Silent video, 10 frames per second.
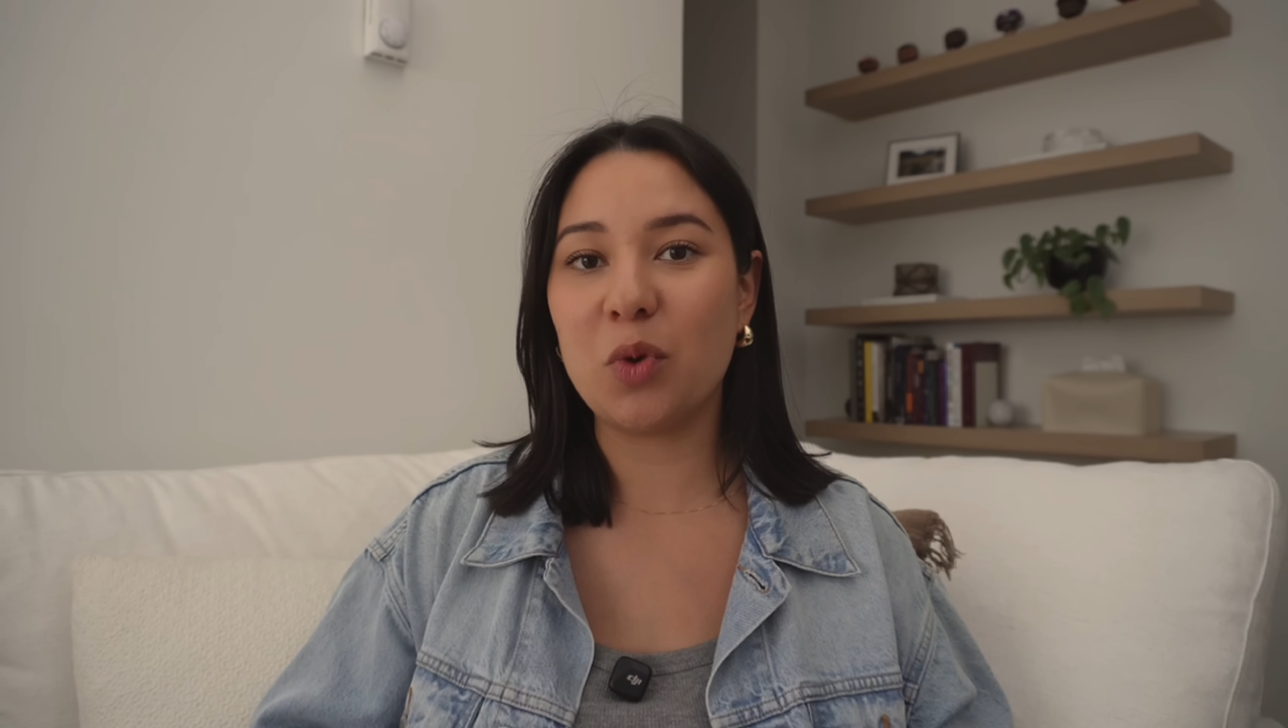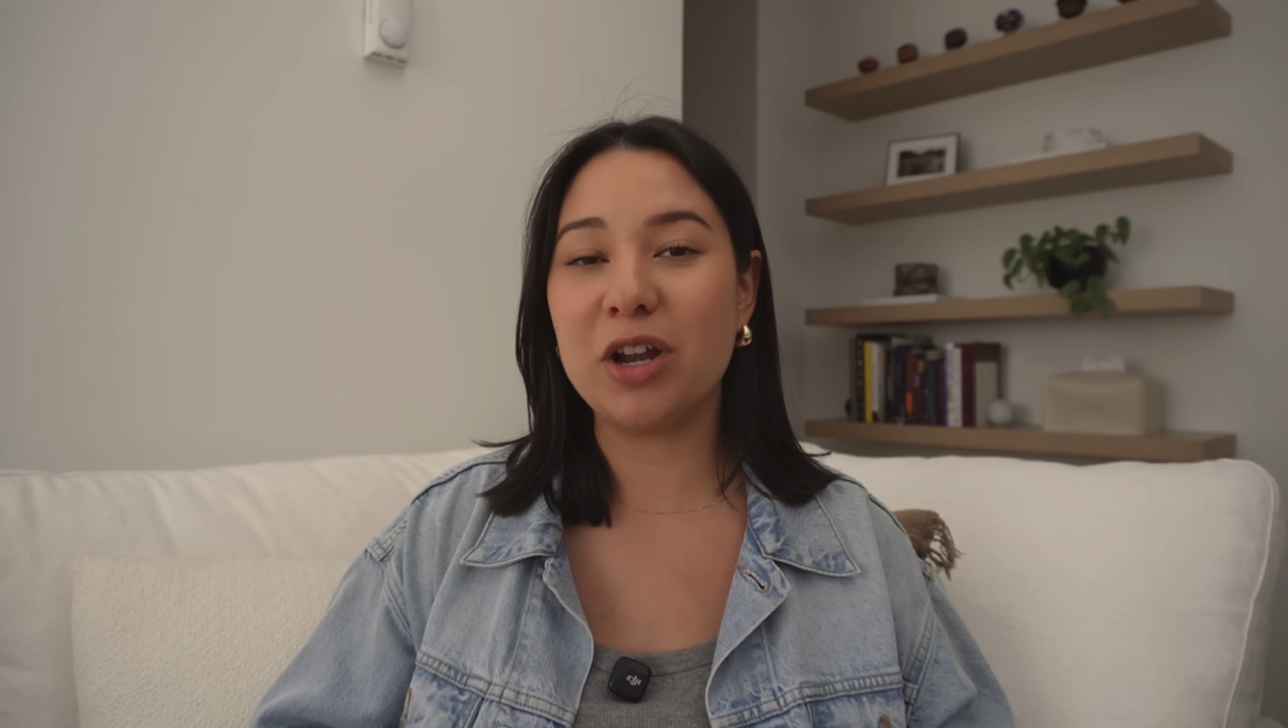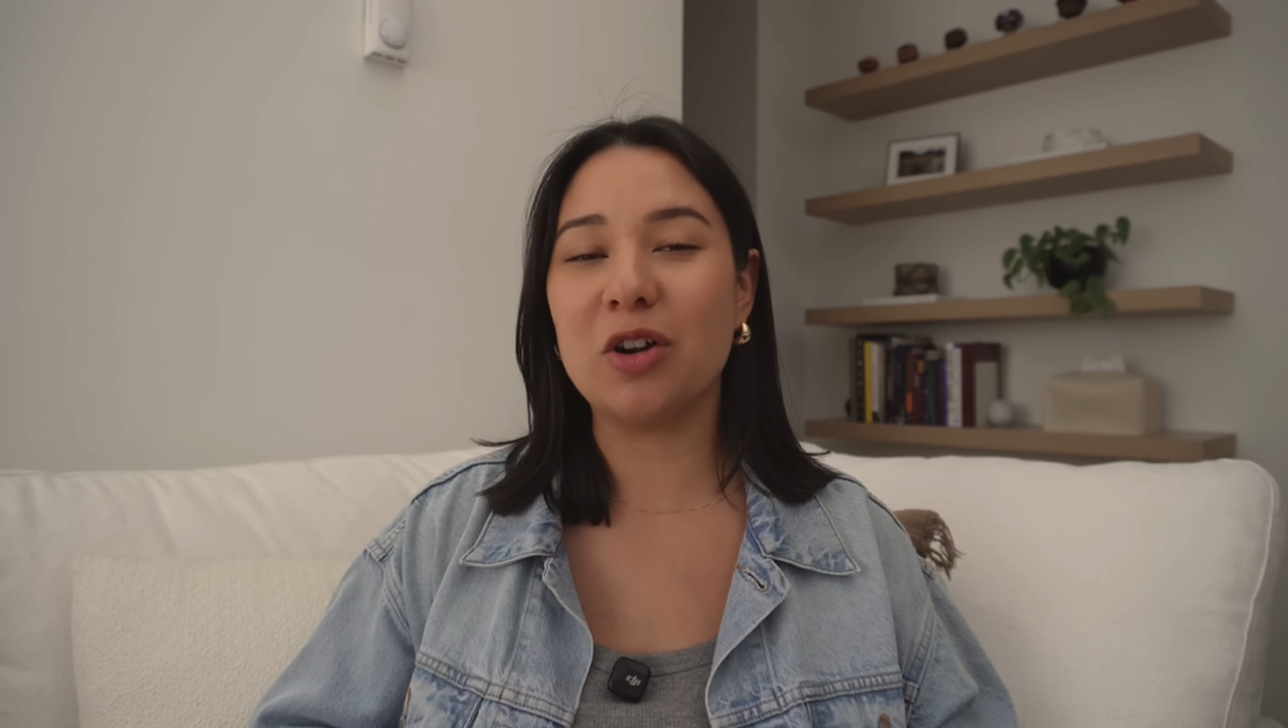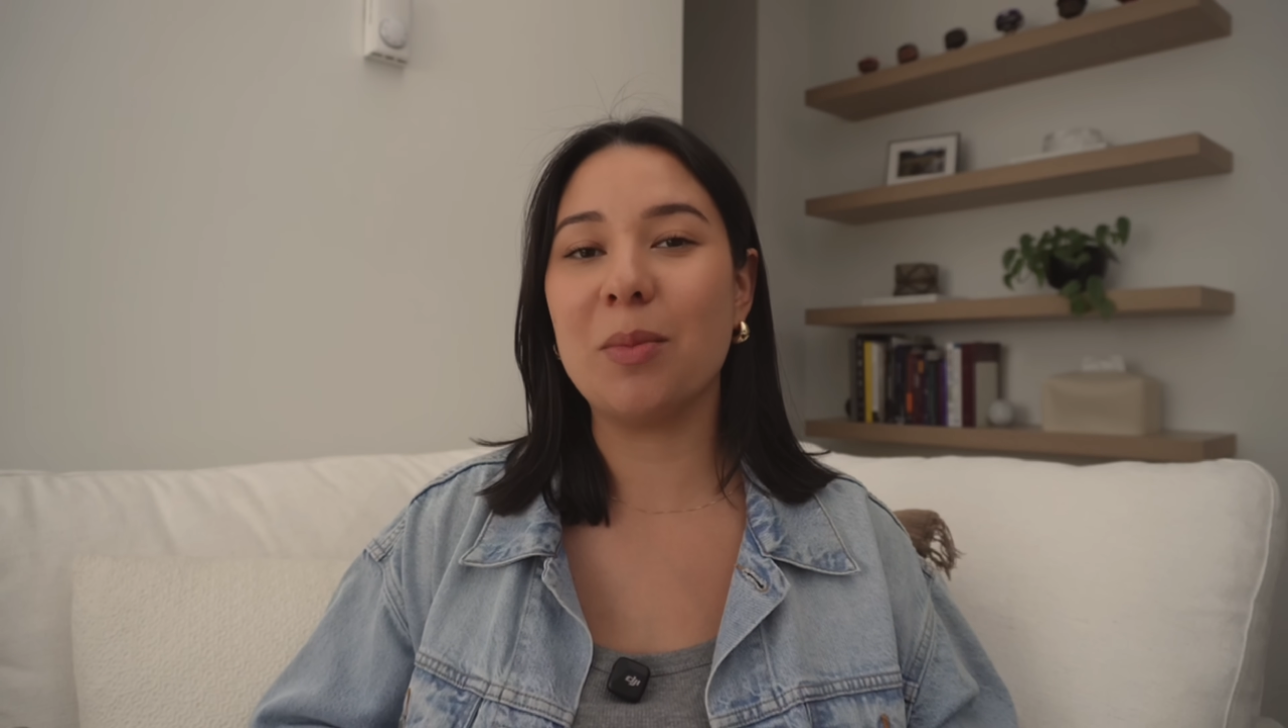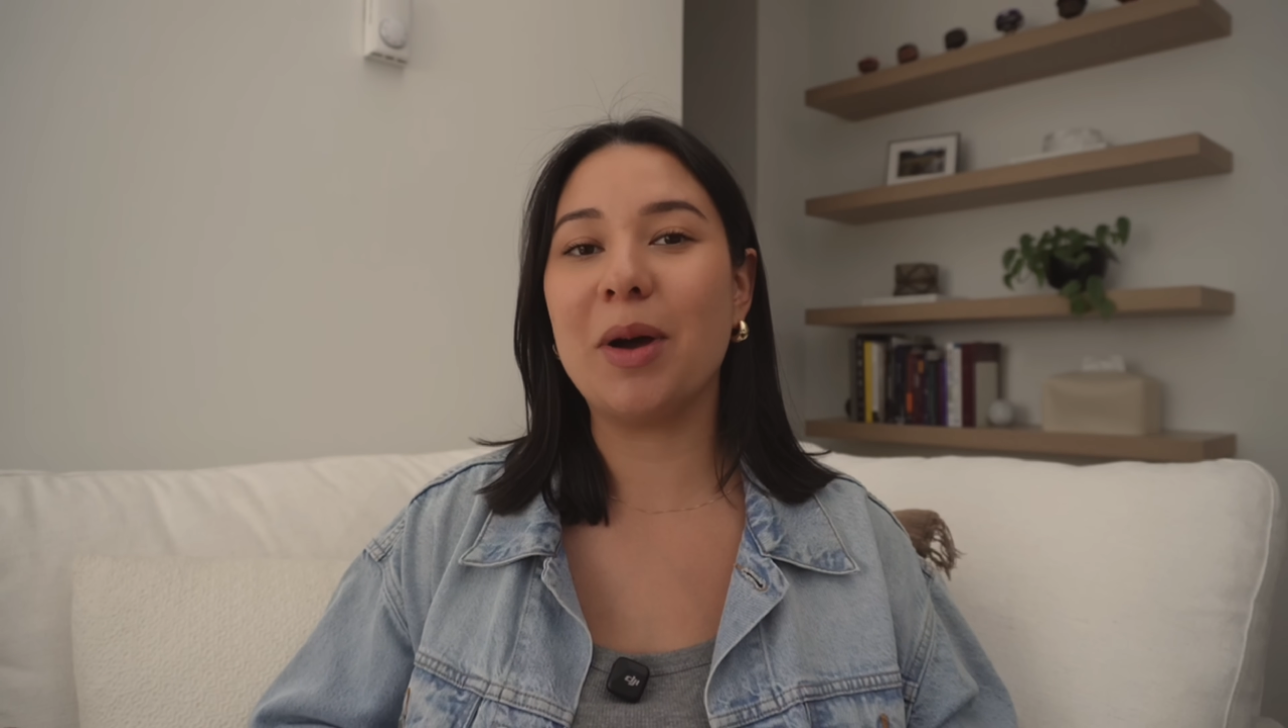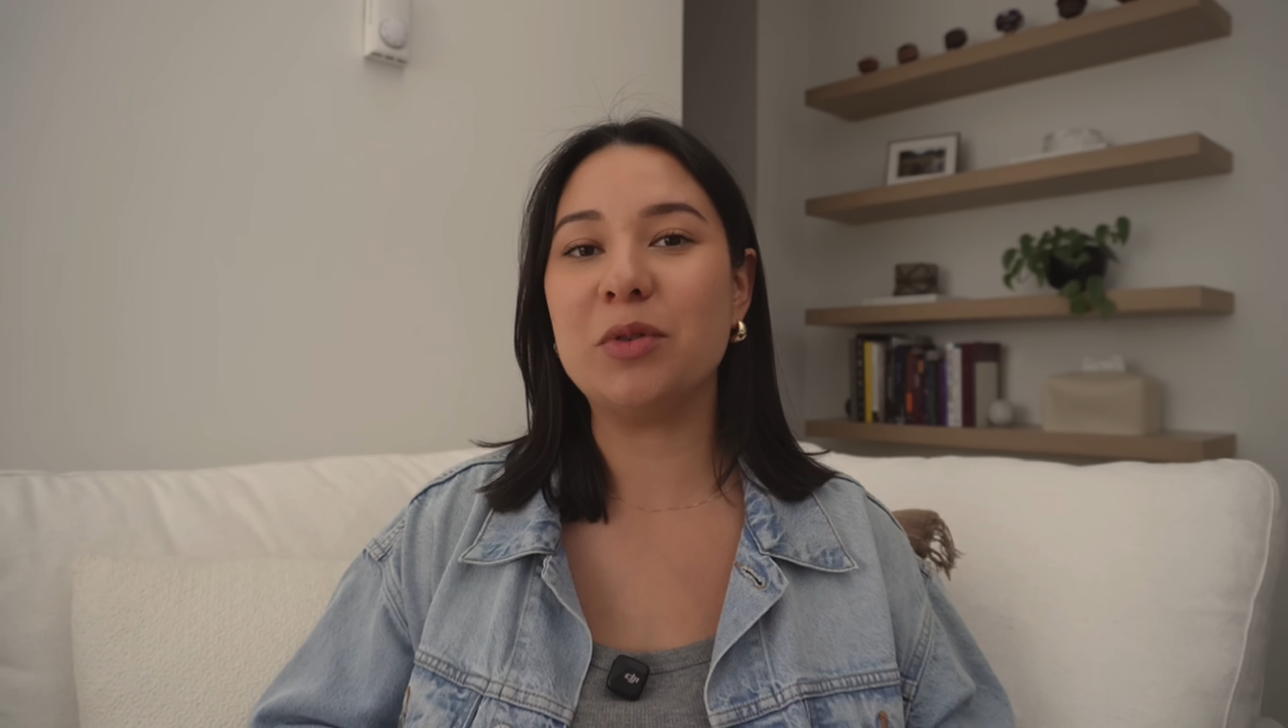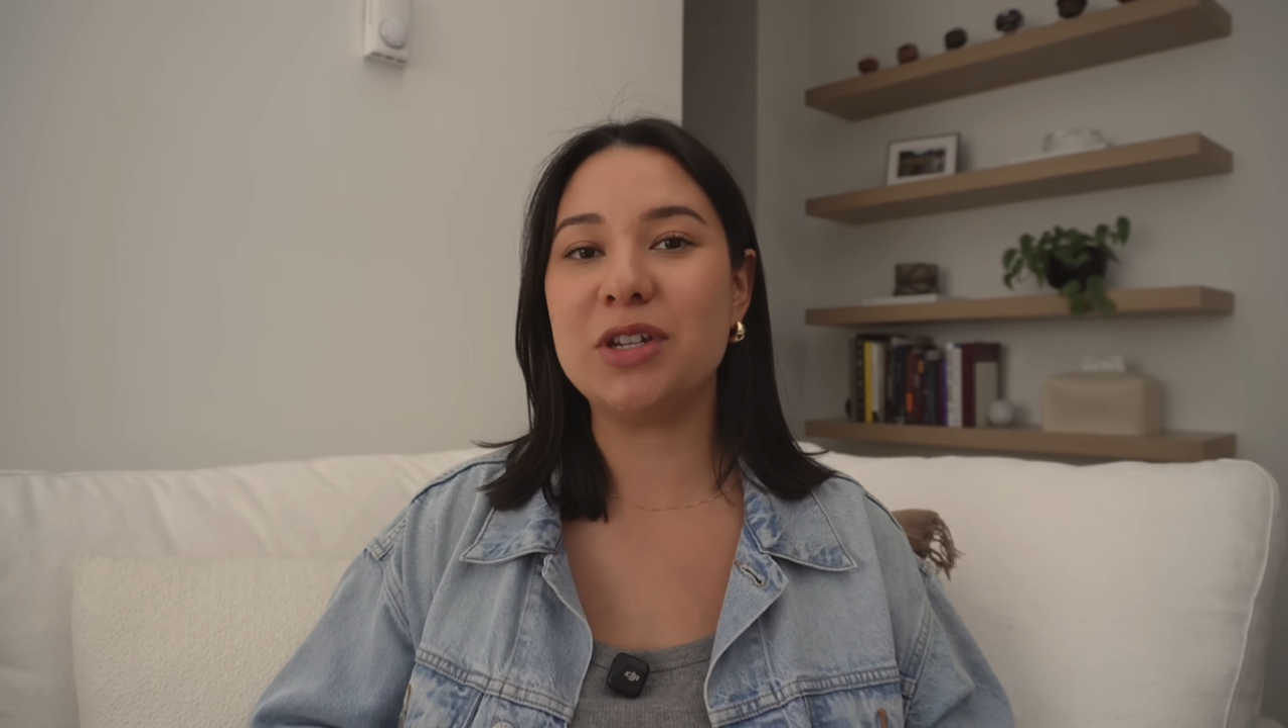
when you're about